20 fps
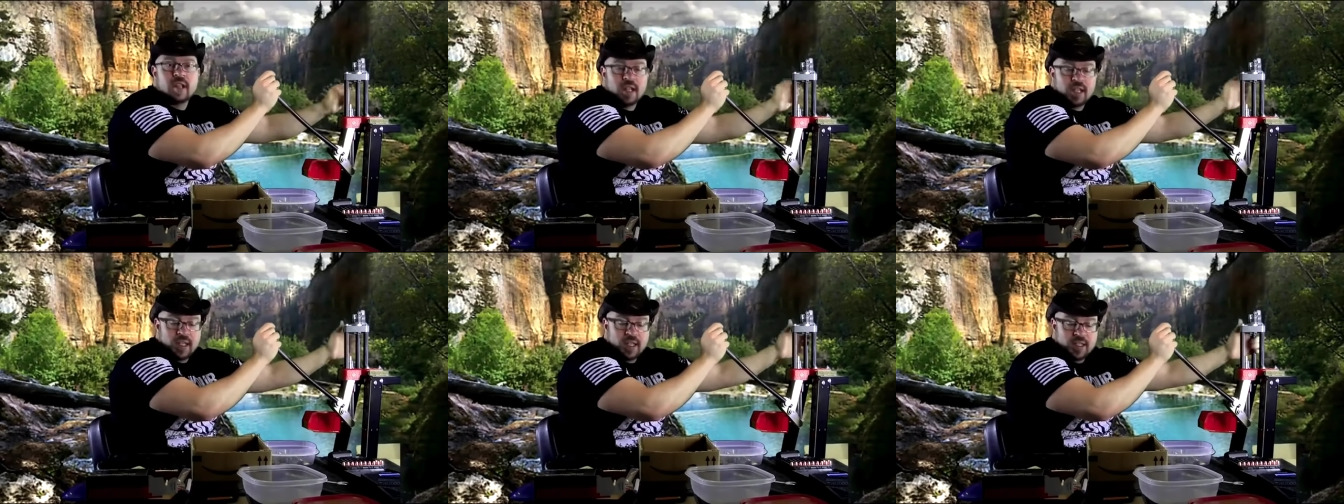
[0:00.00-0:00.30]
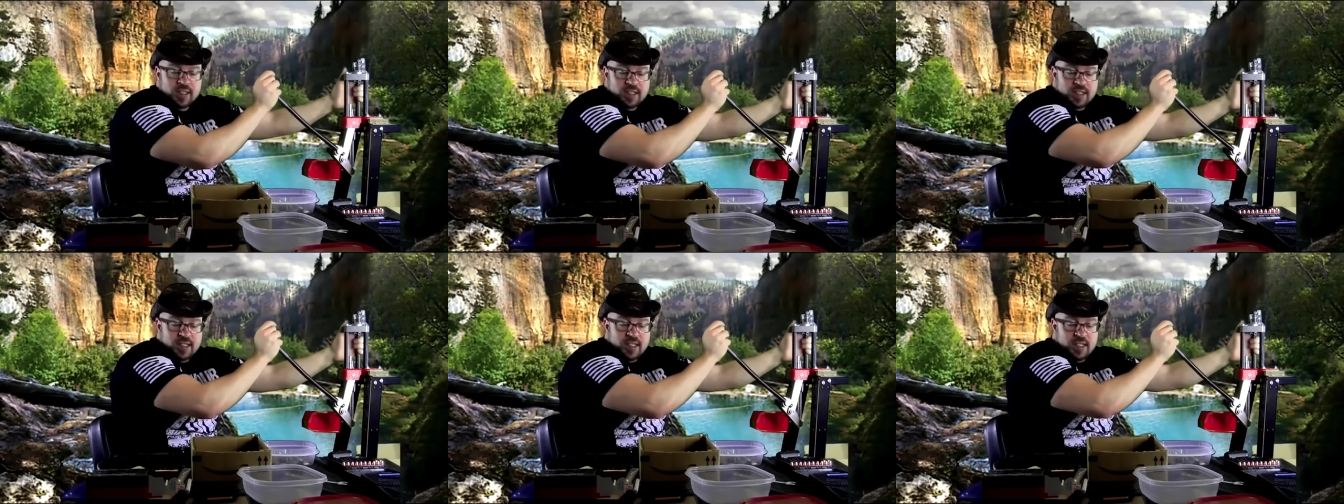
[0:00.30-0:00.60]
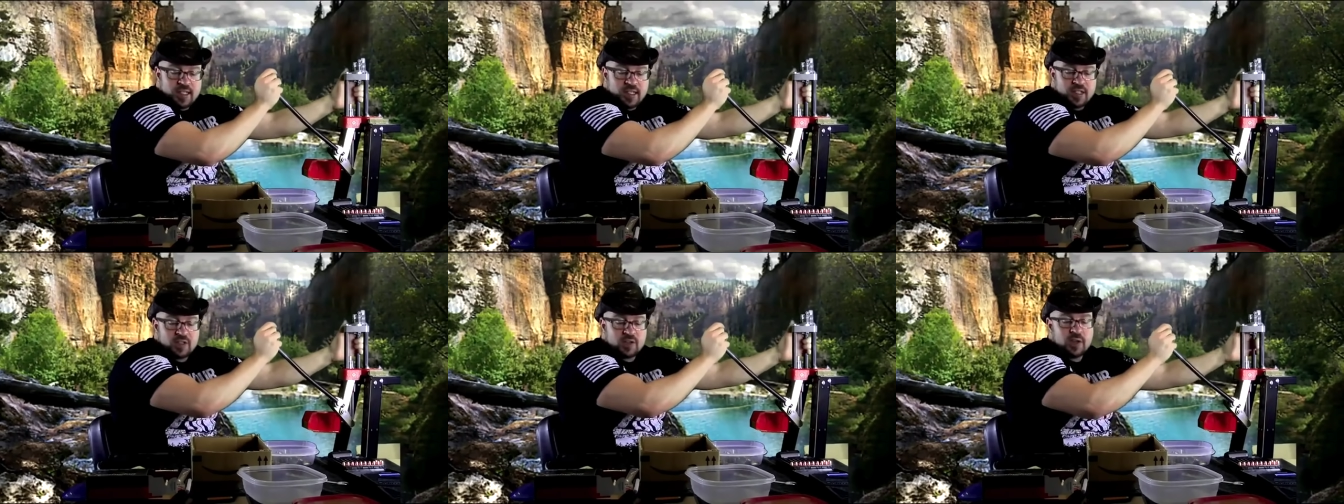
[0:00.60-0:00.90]
I get
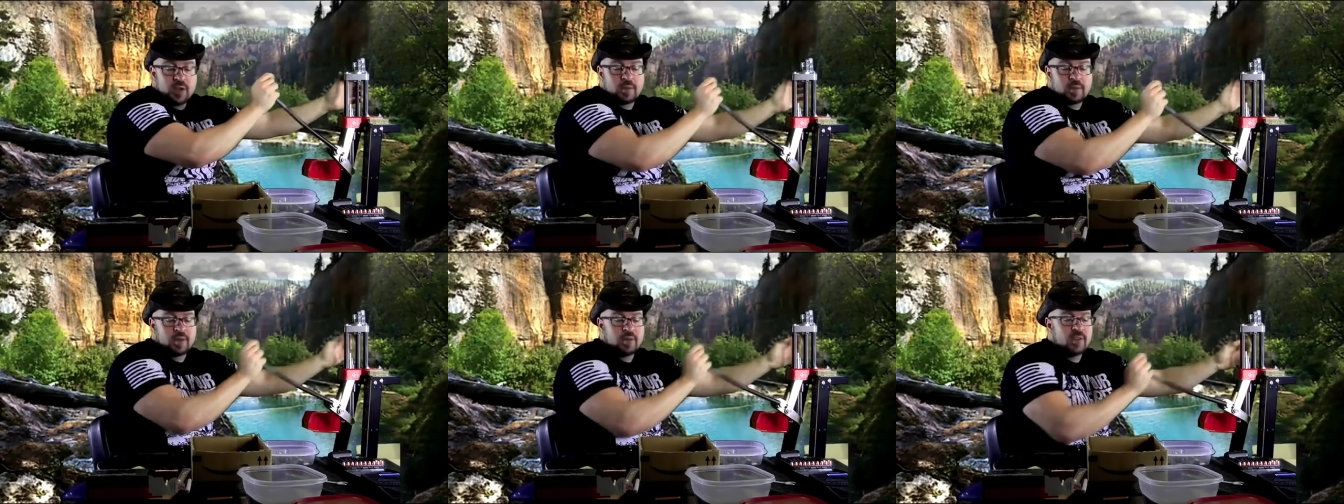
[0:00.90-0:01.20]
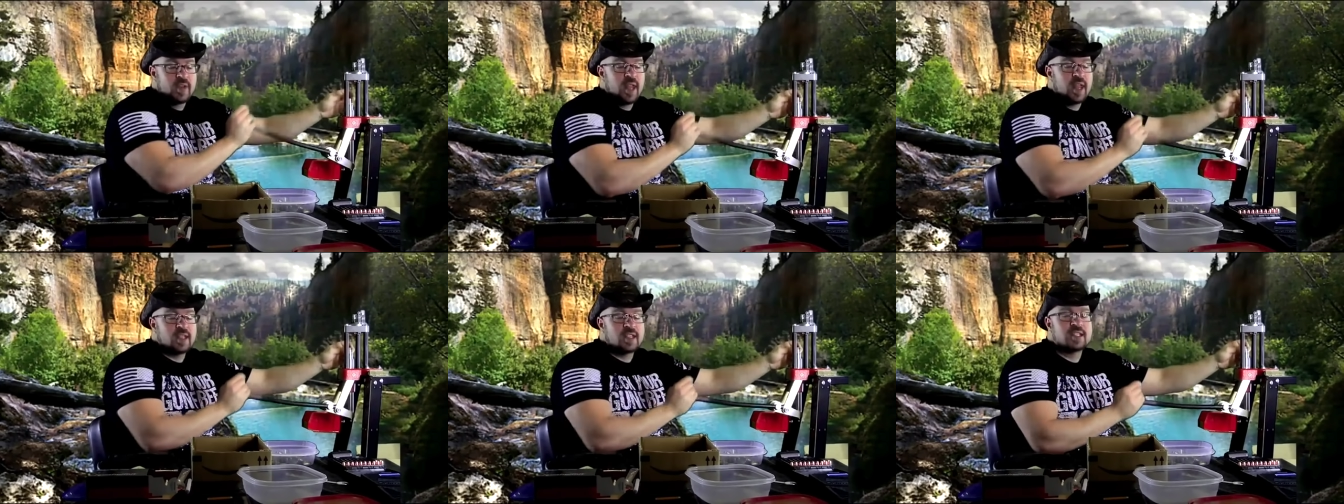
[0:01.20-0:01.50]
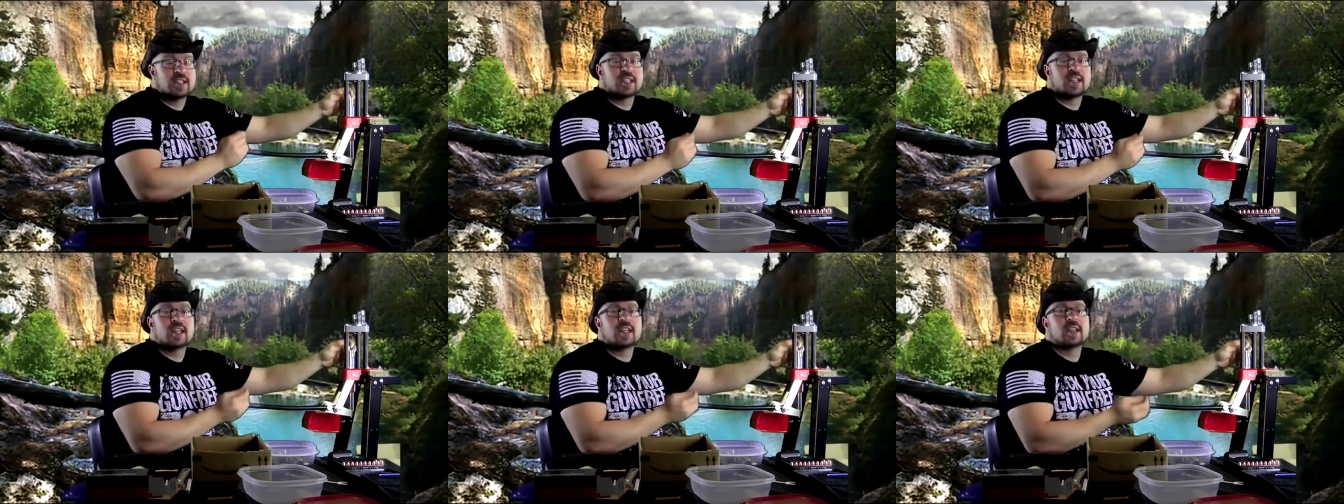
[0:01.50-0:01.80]
strips of dead
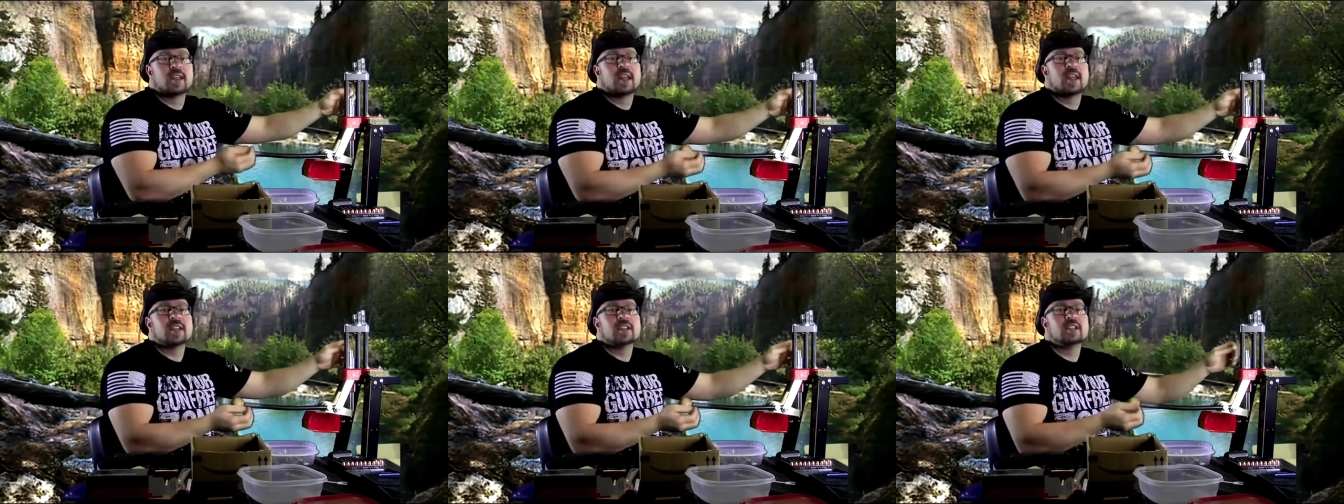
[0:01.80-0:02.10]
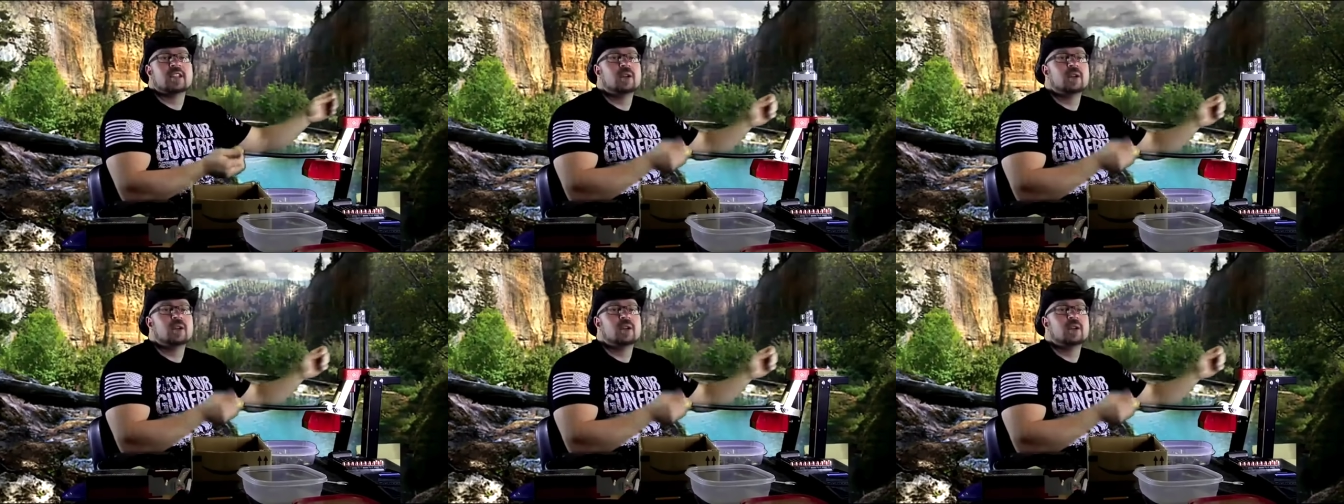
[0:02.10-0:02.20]
skin like